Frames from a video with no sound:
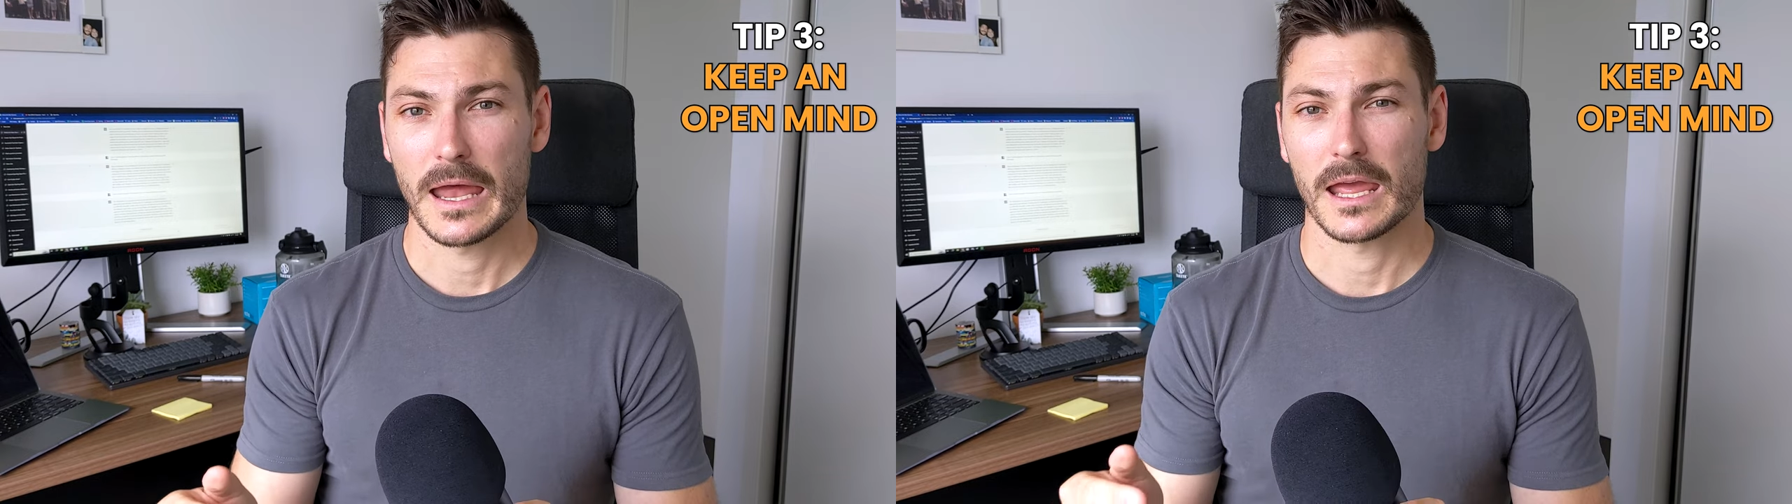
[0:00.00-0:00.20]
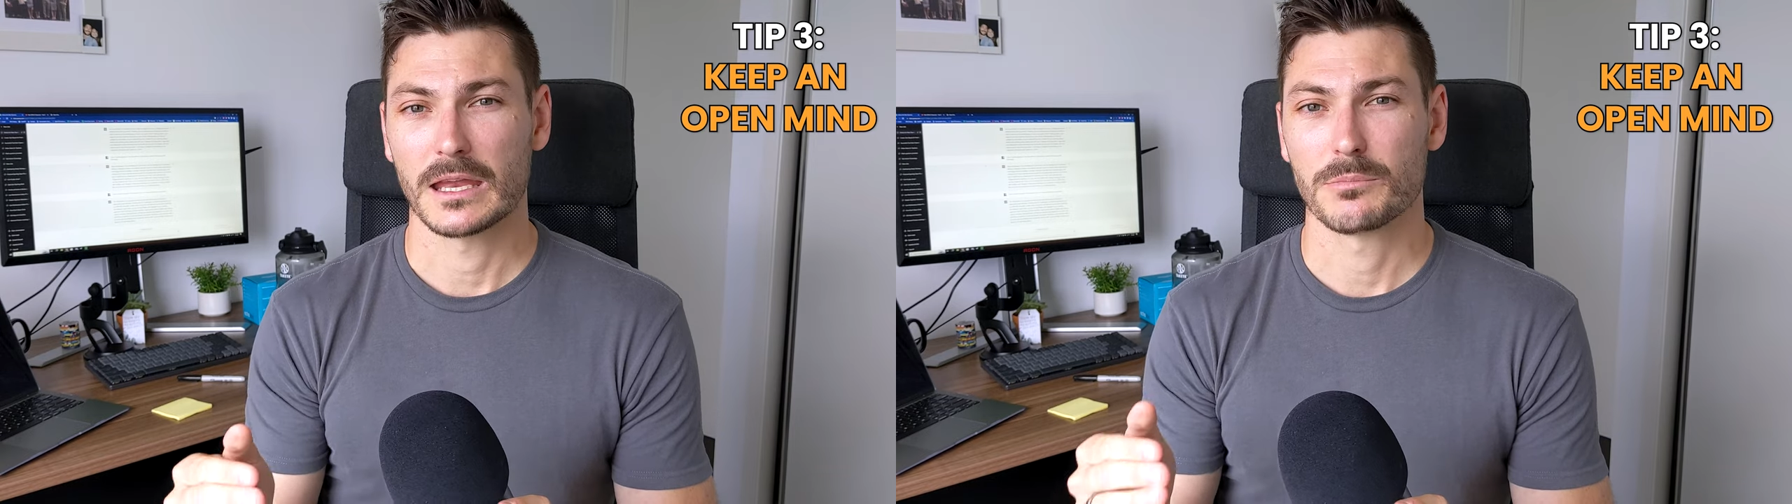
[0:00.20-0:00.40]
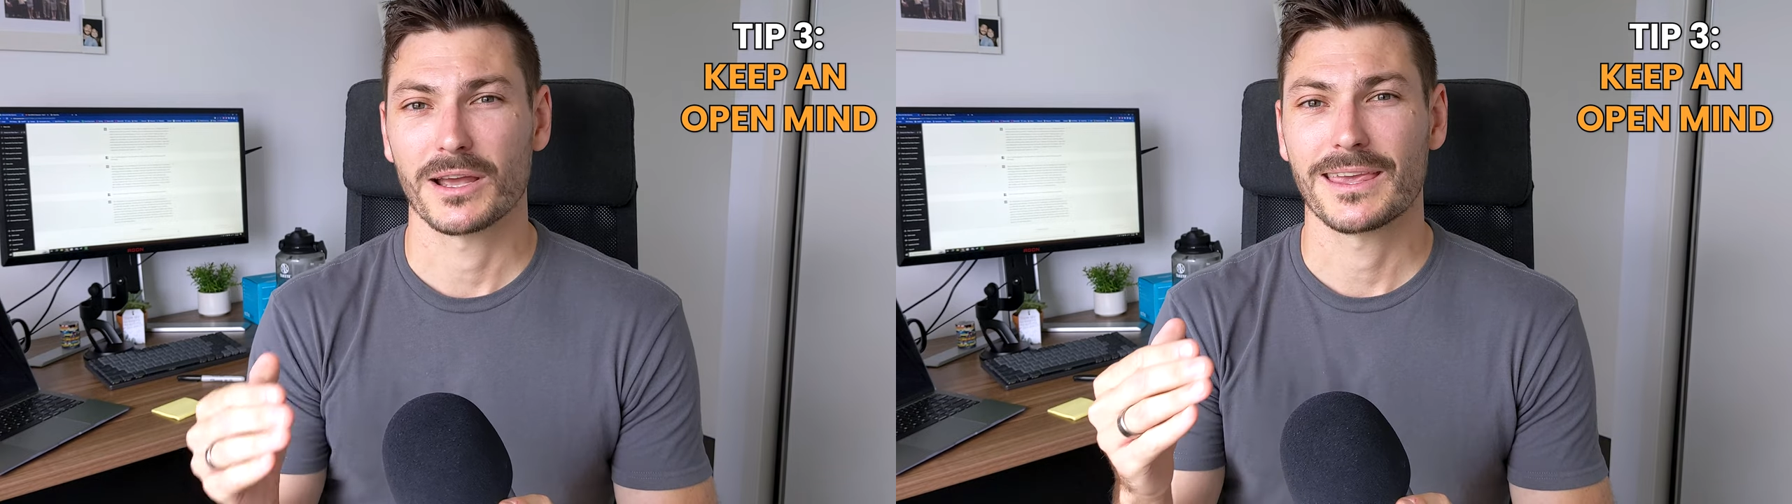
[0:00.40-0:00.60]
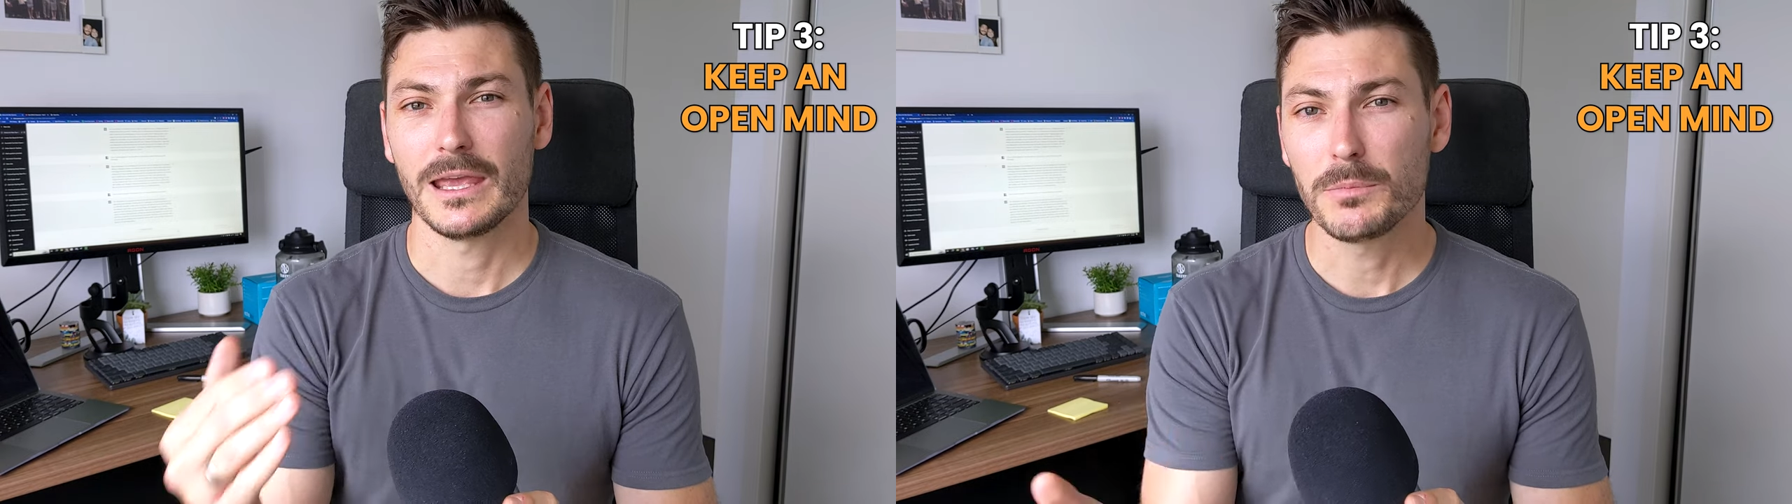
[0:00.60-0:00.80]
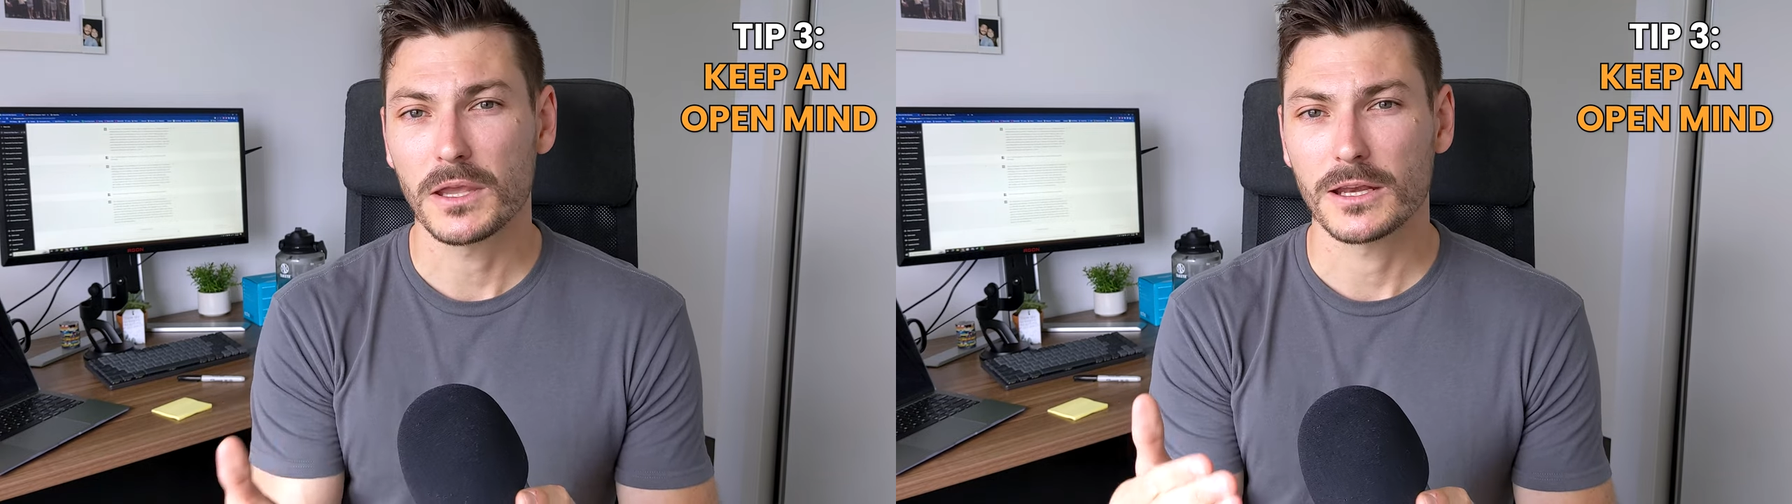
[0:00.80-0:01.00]
And by
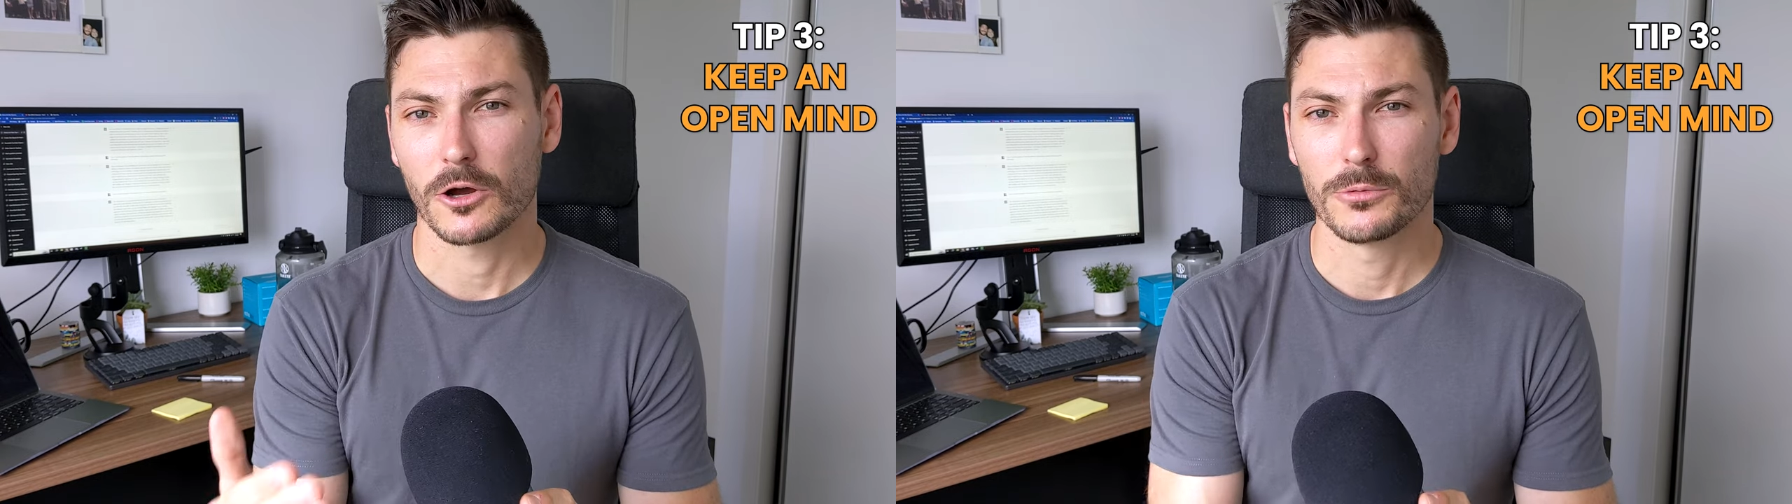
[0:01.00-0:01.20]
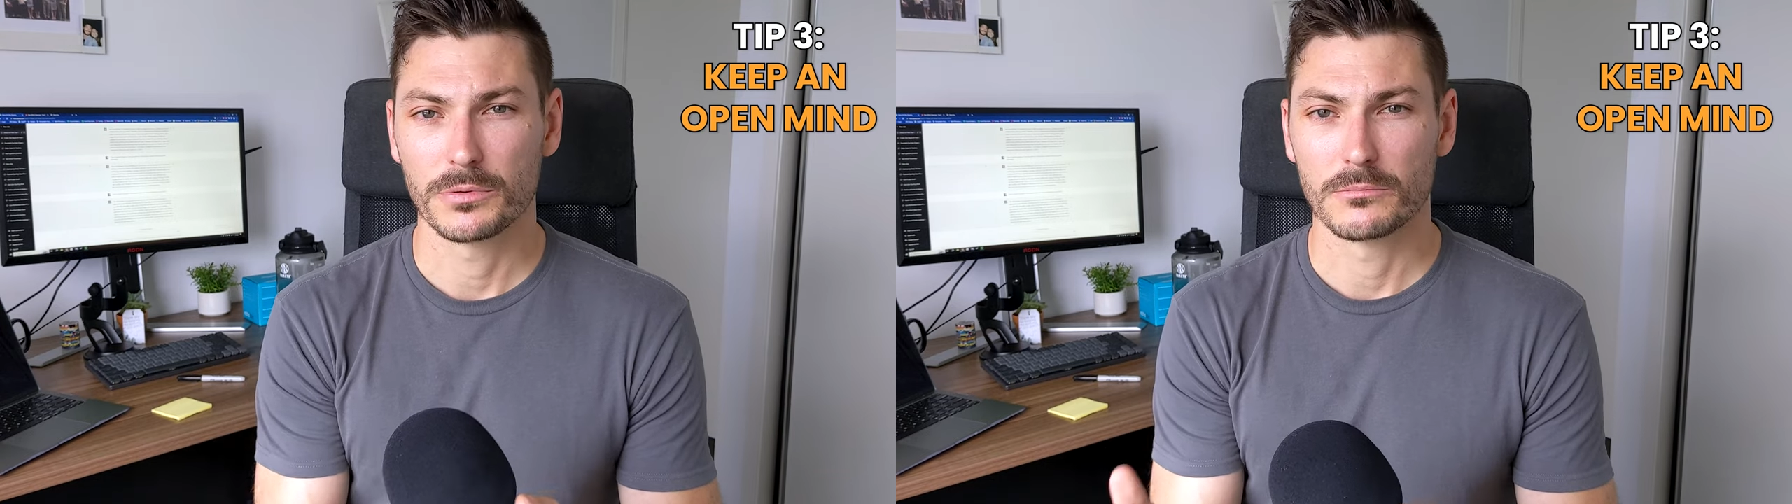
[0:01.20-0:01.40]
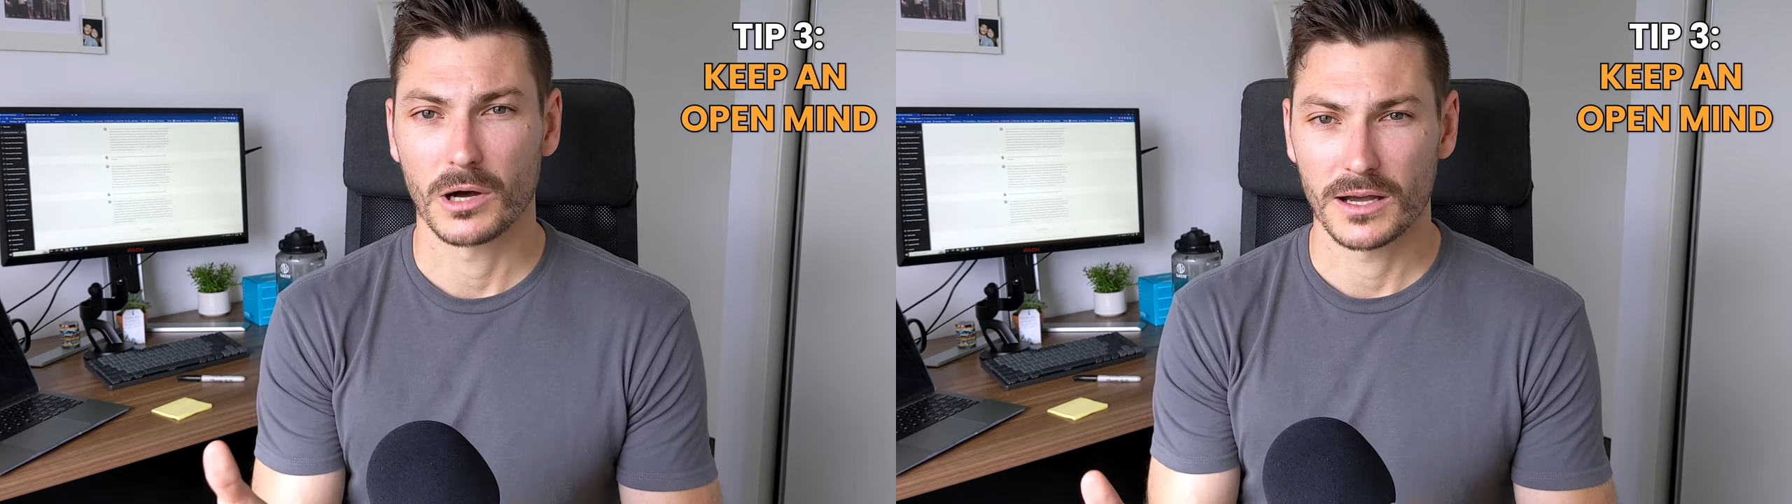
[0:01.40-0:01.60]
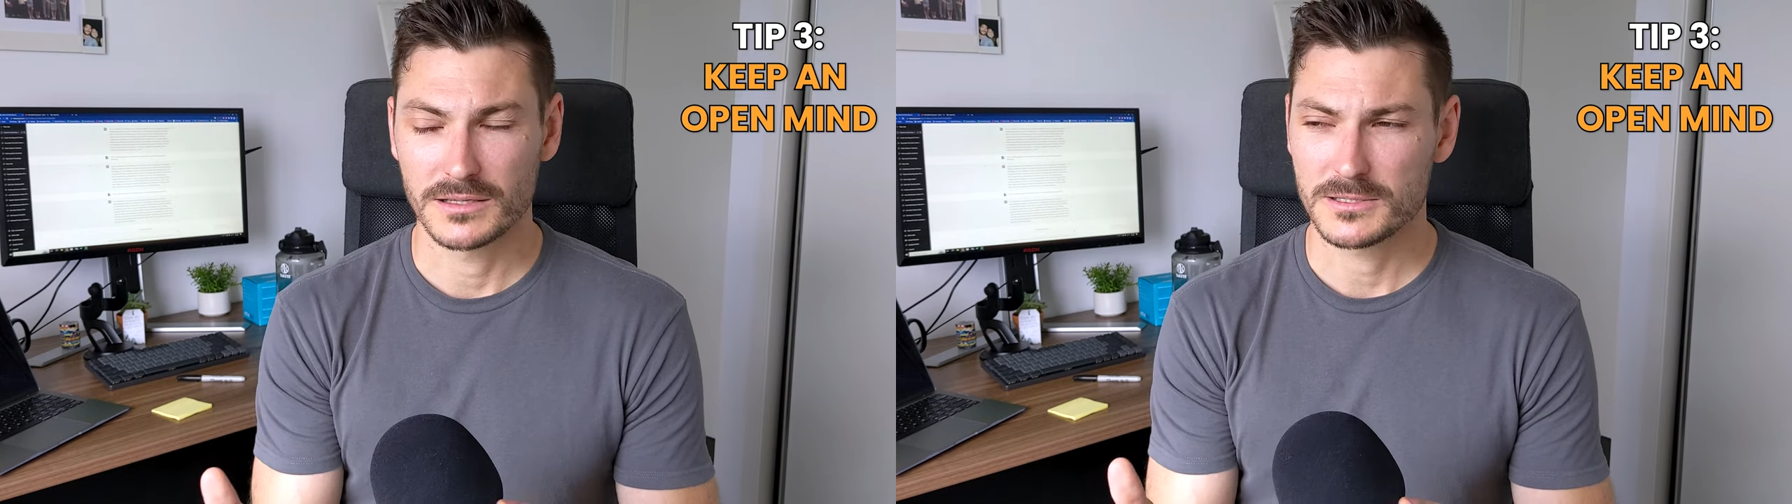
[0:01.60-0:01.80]
keeping an open mind,